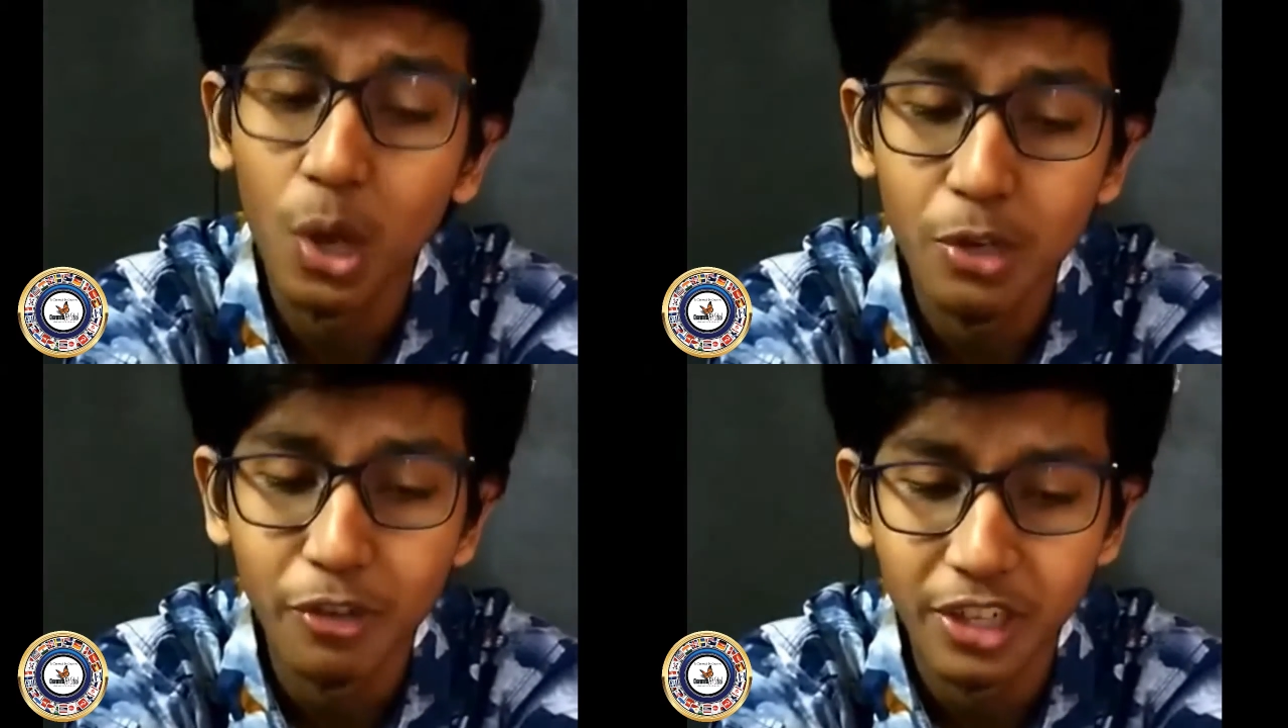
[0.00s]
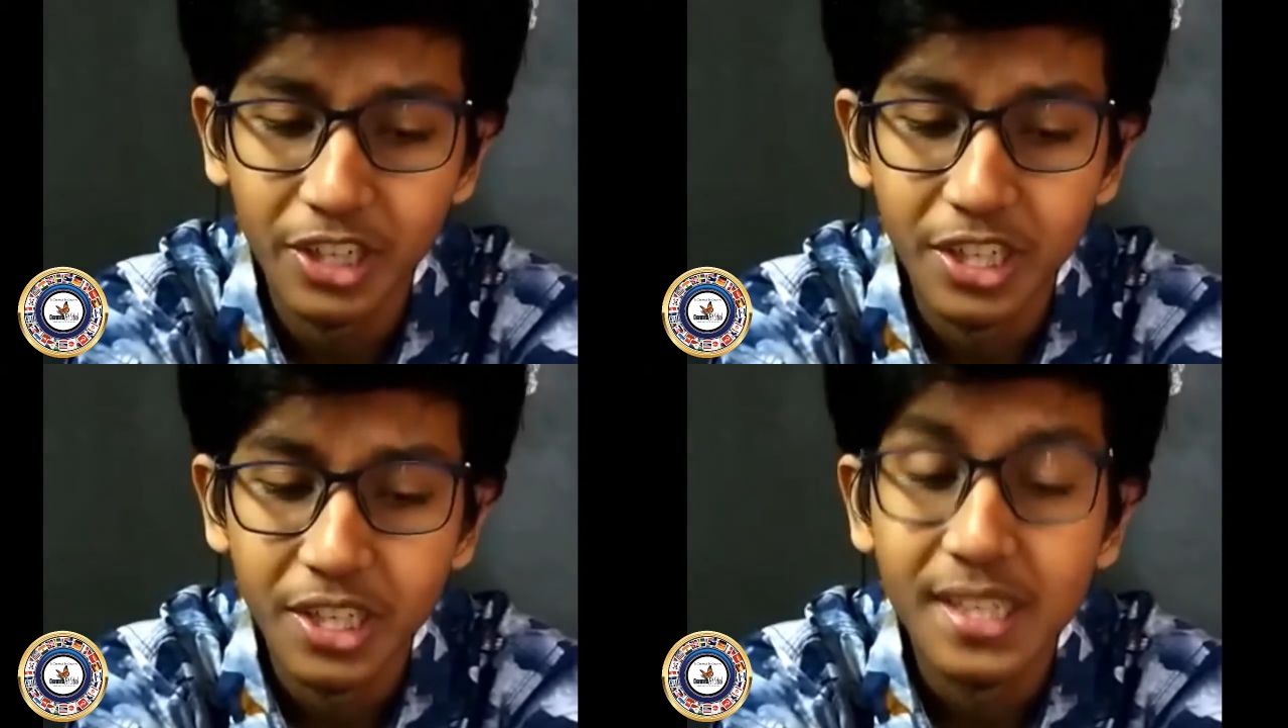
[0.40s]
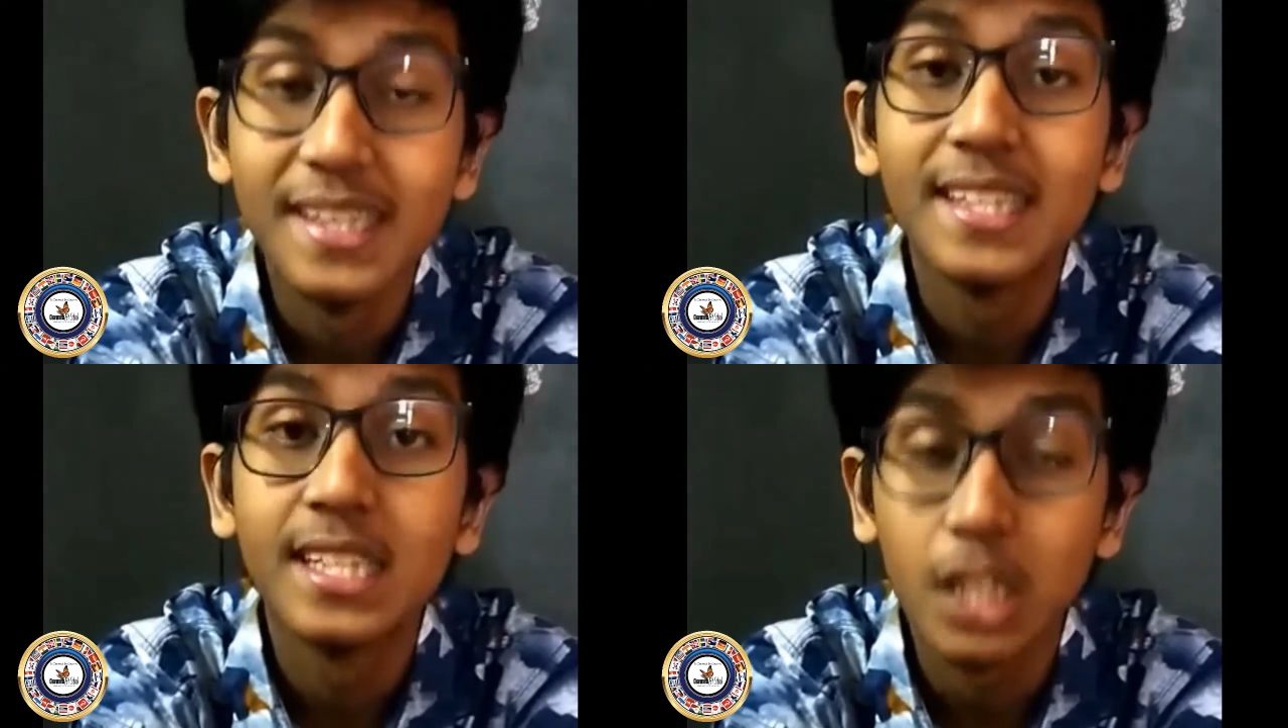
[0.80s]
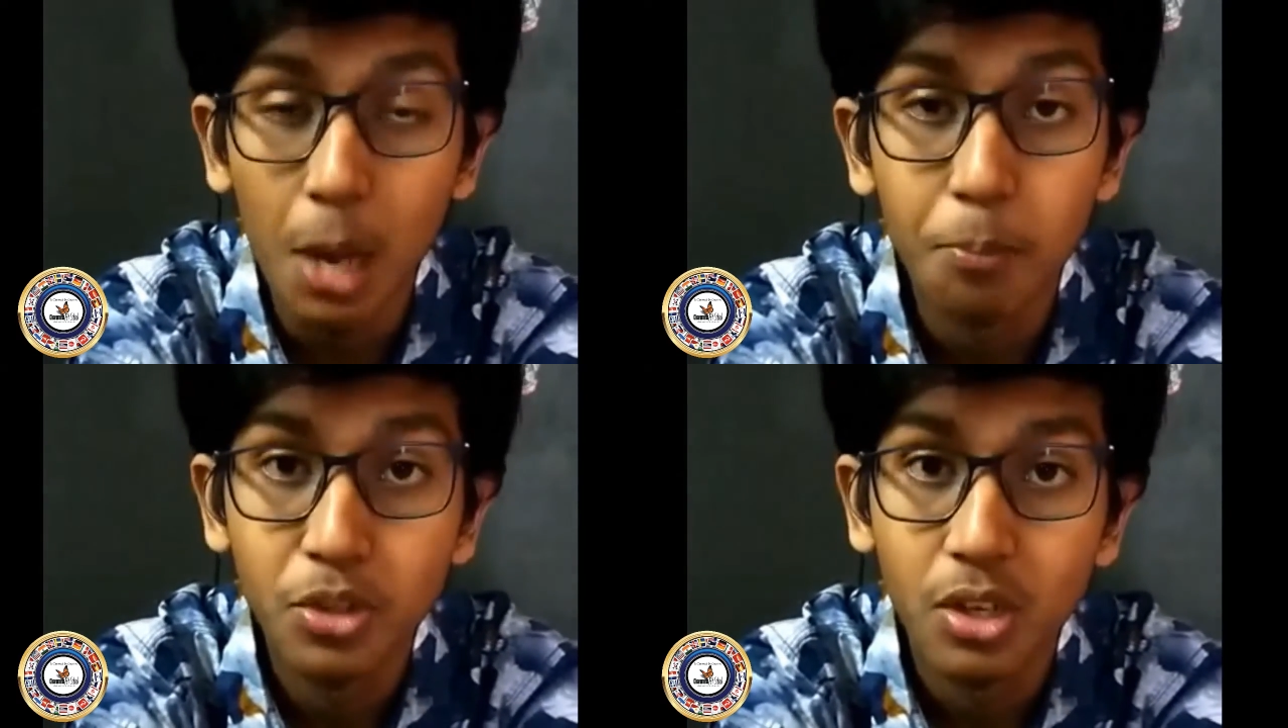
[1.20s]
Oliver
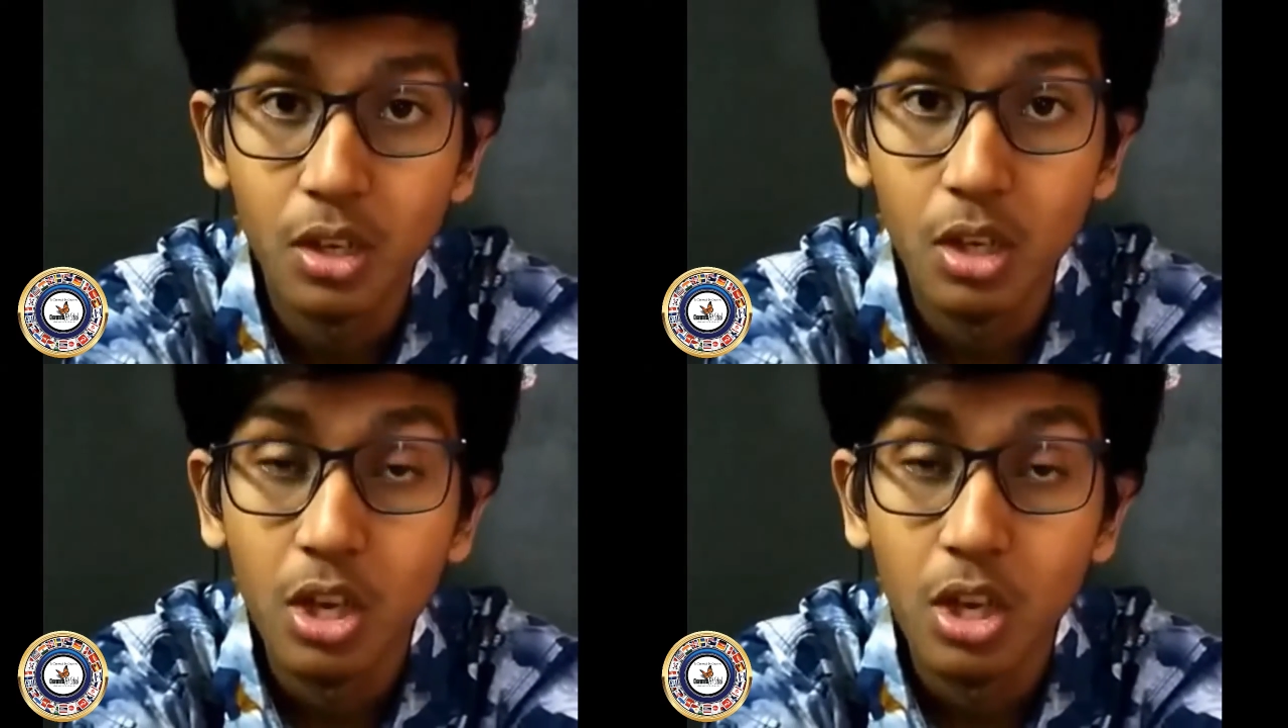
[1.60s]
stopped.